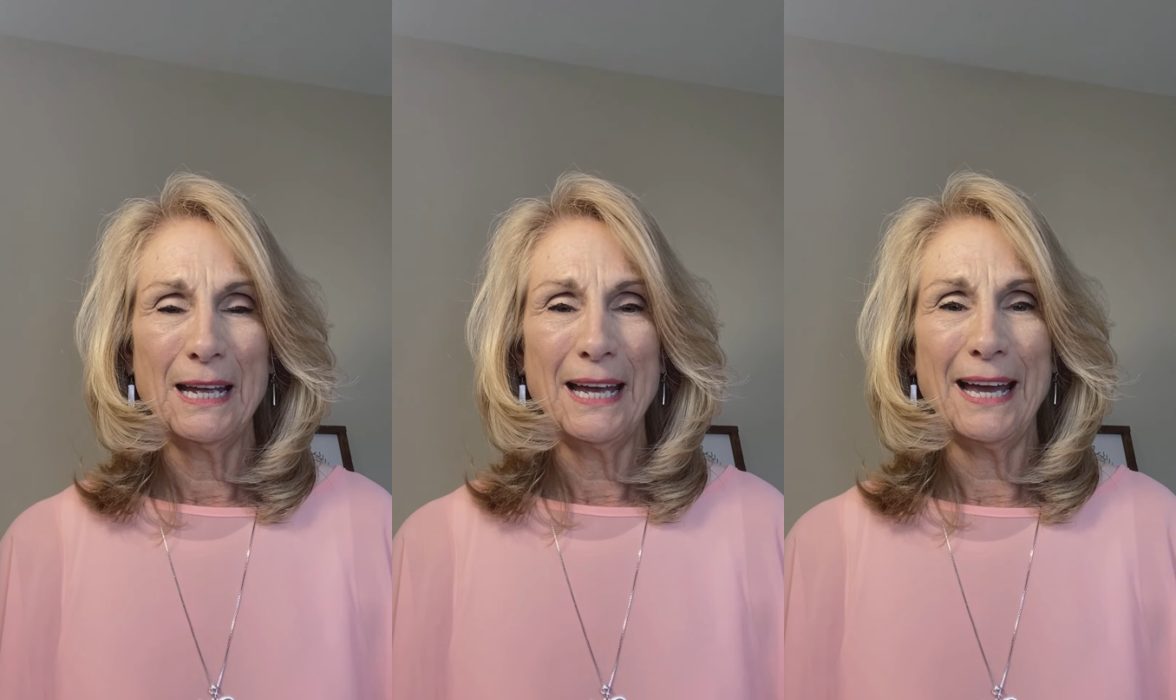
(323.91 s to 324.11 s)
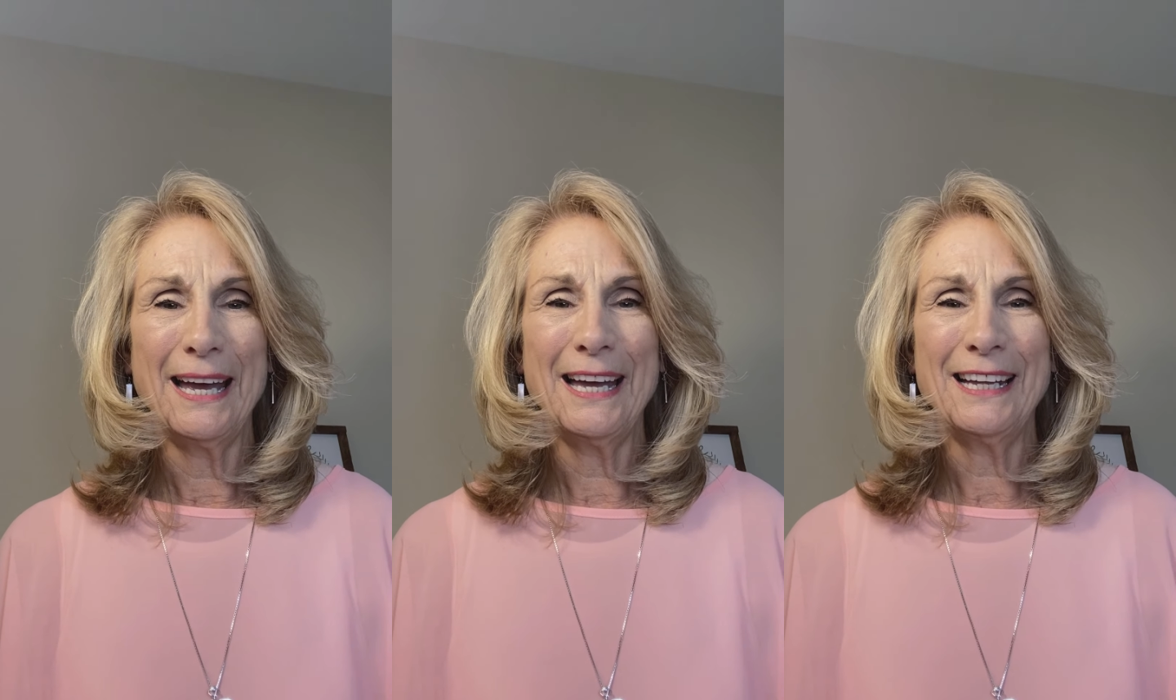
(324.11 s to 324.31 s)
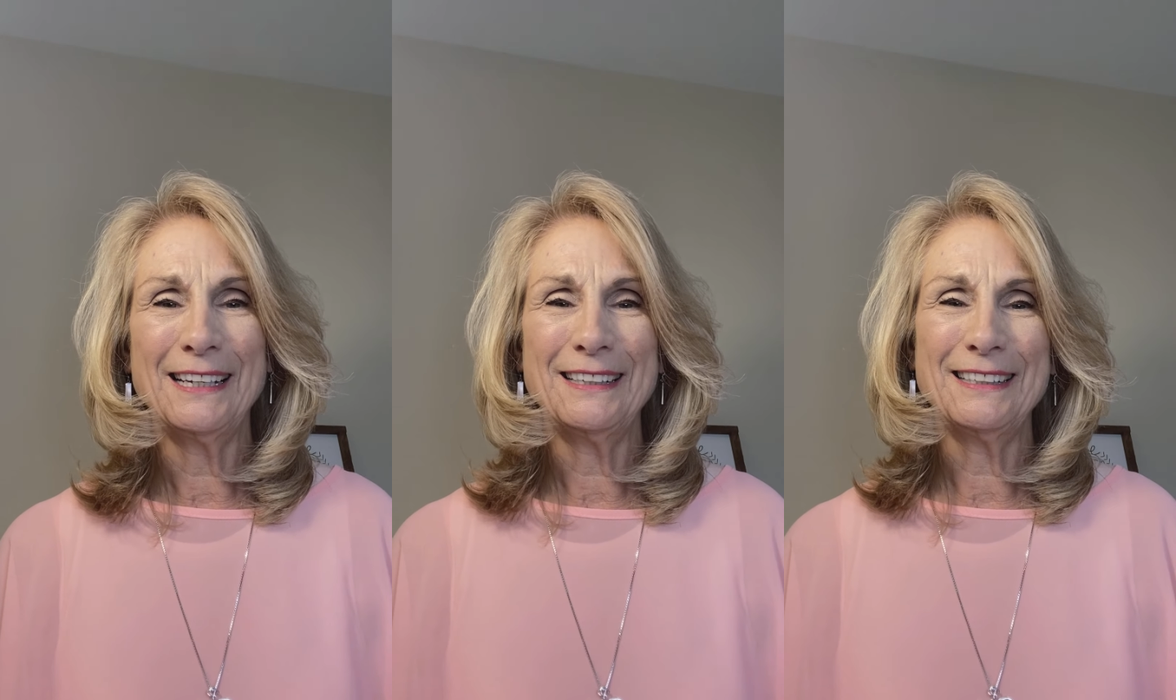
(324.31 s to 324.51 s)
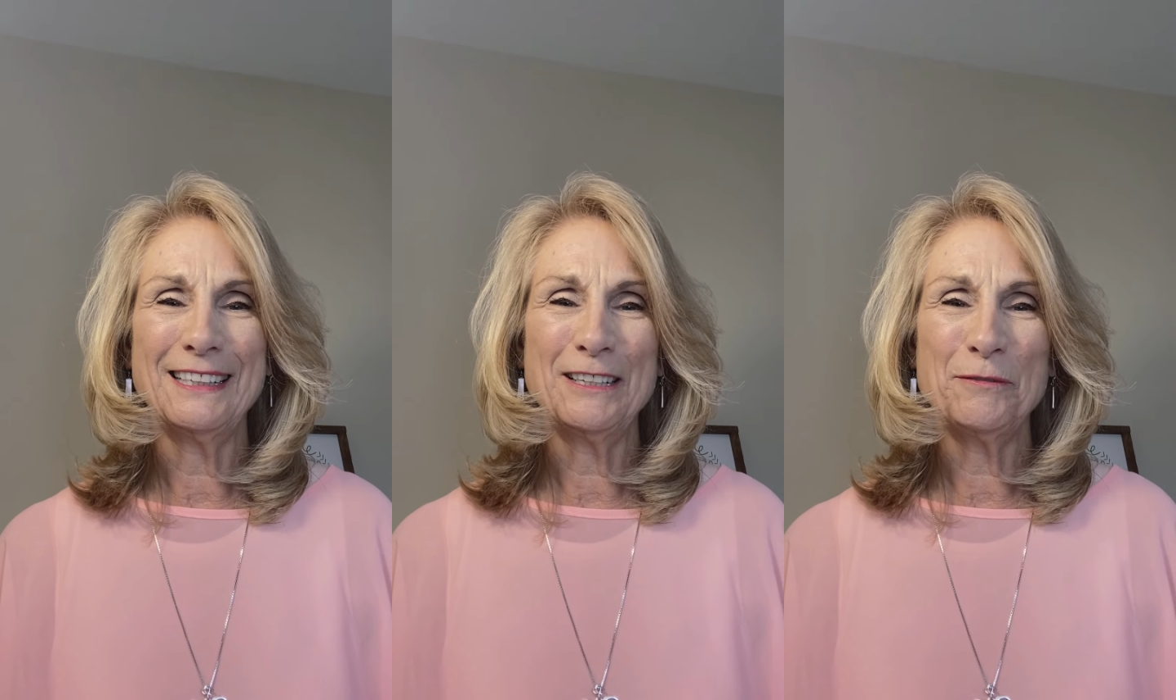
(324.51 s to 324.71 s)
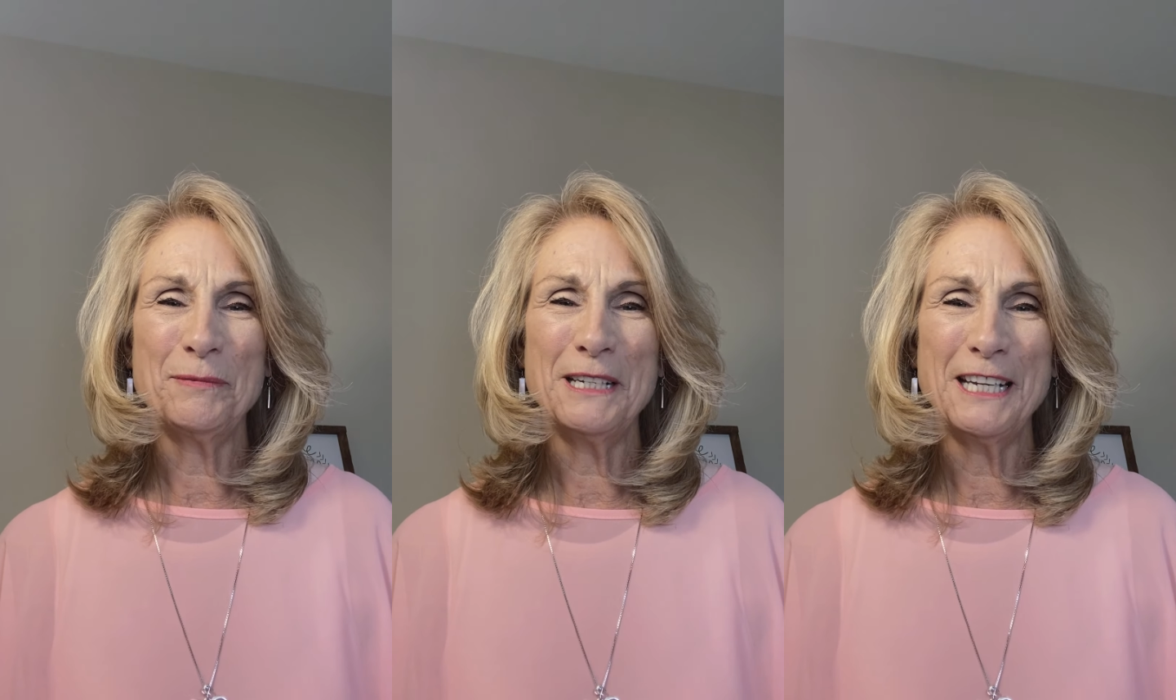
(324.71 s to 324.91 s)
And
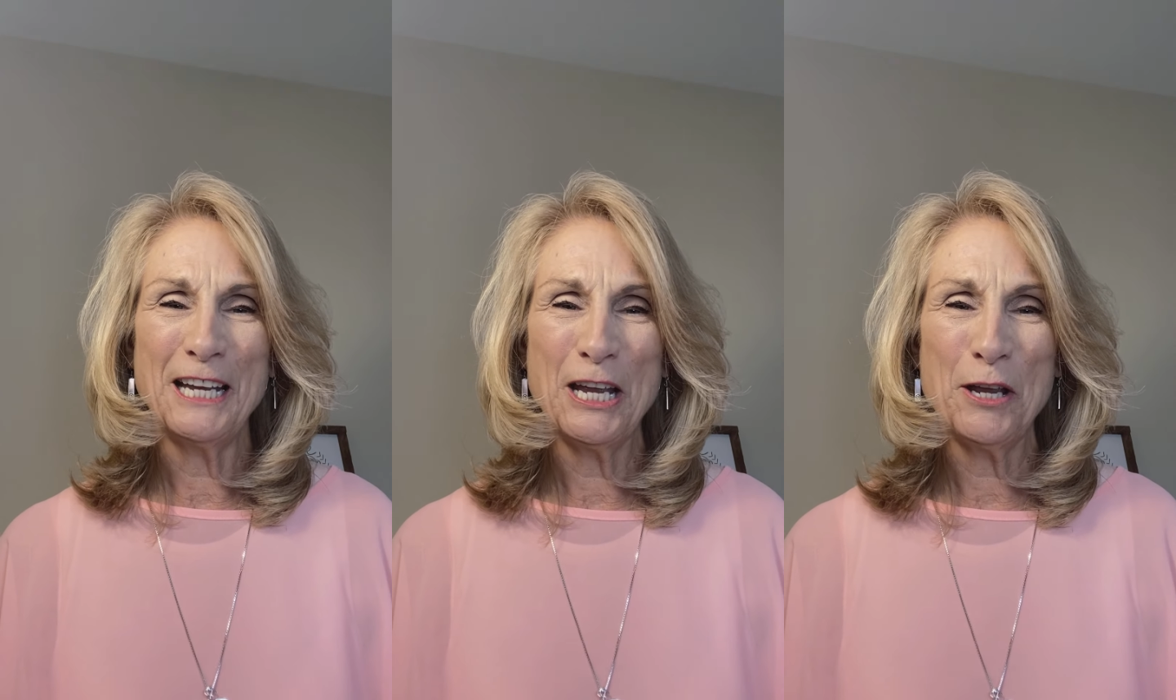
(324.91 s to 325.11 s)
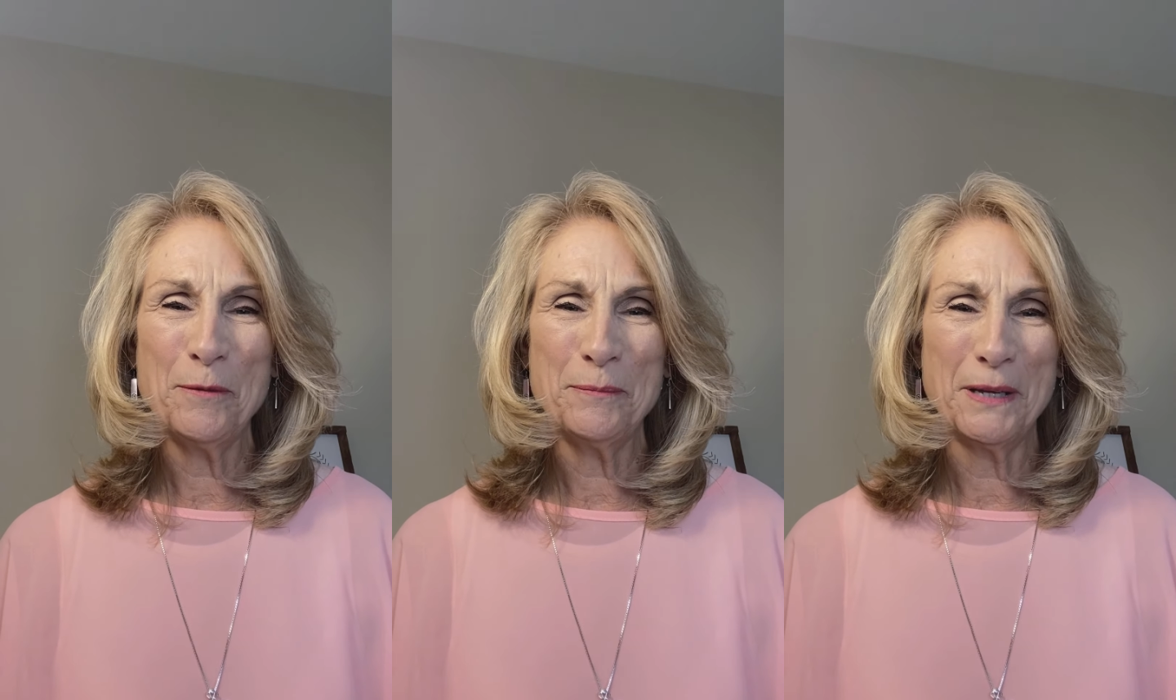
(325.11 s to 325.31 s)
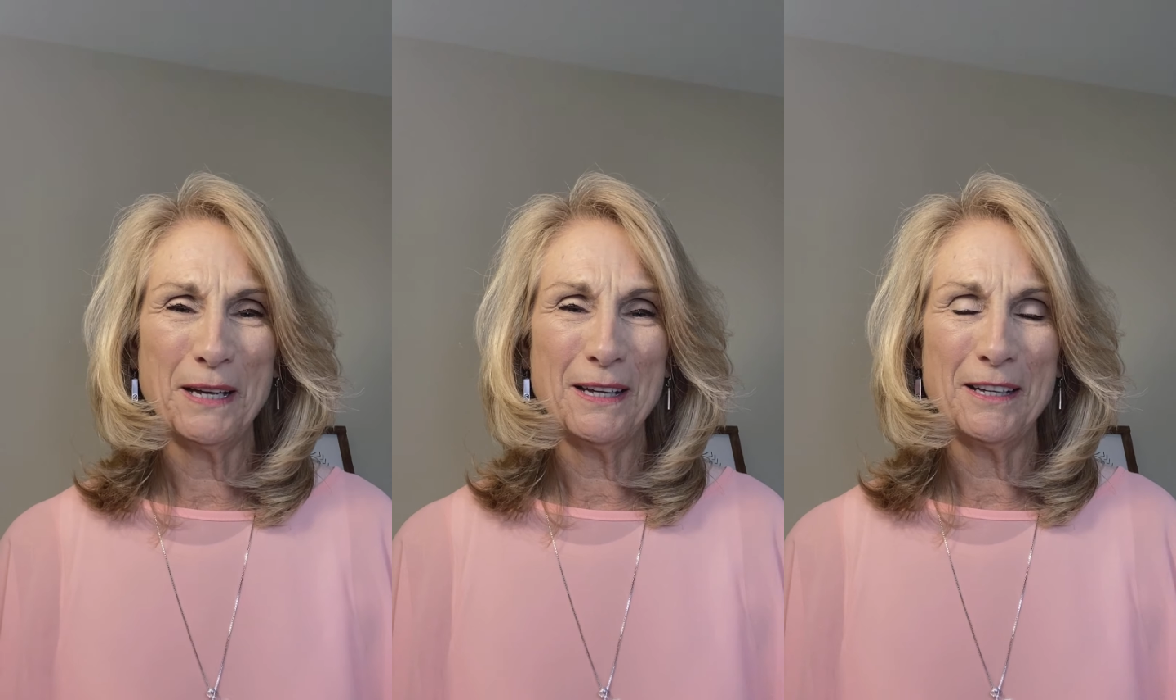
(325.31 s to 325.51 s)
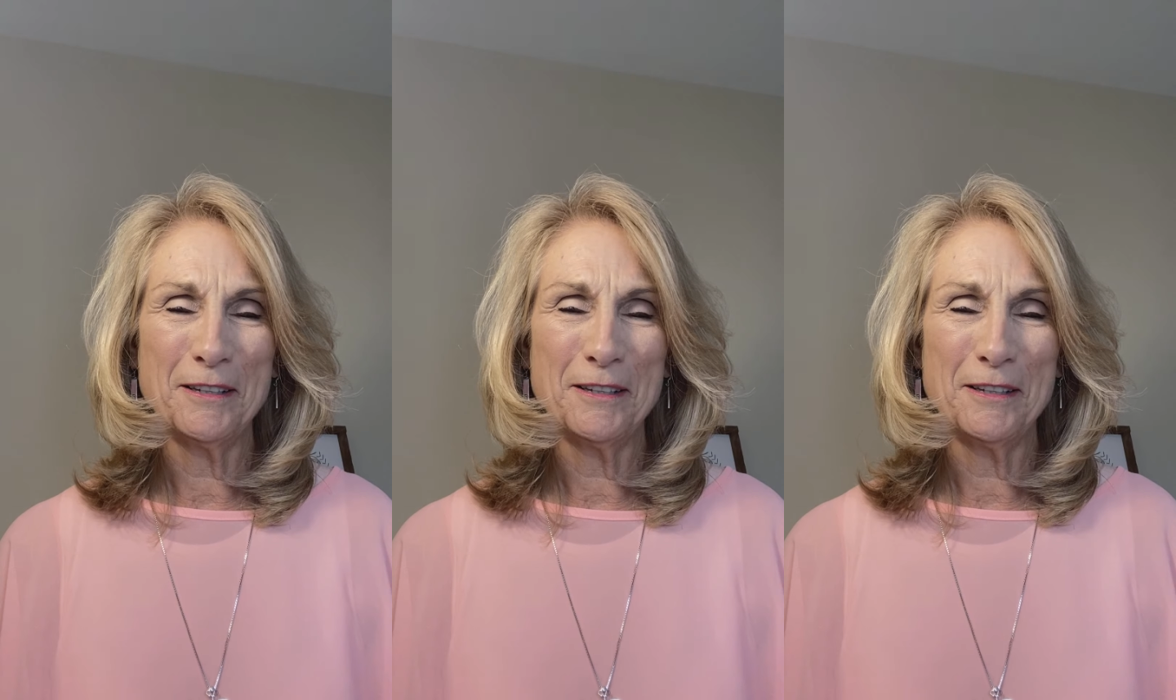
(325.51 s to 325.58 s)
it became